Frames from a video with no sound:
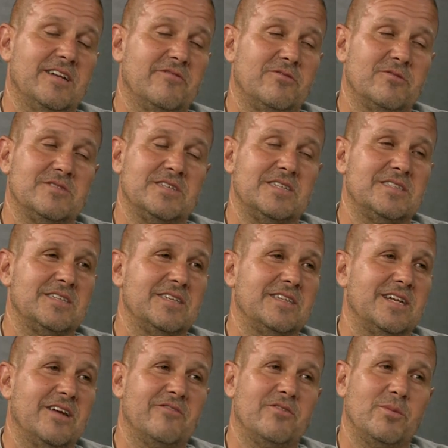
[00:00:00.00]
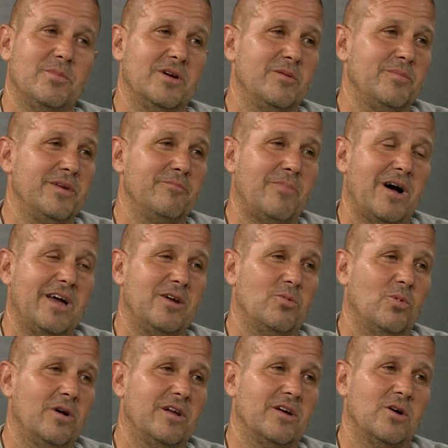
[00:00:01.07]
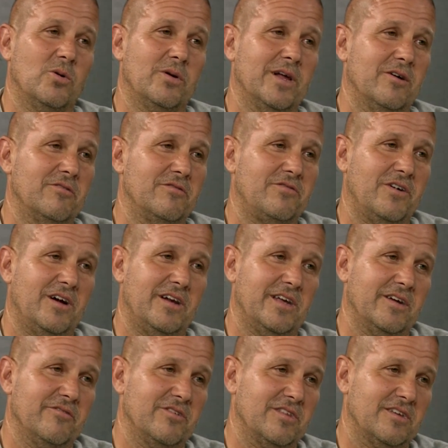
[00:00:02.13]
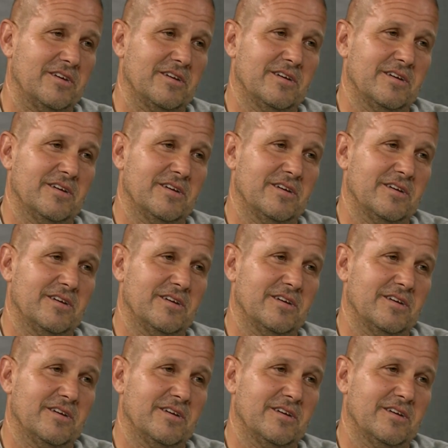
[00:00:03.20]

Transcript: if it was easy, then everybody'd be buying one and going out and finding everything.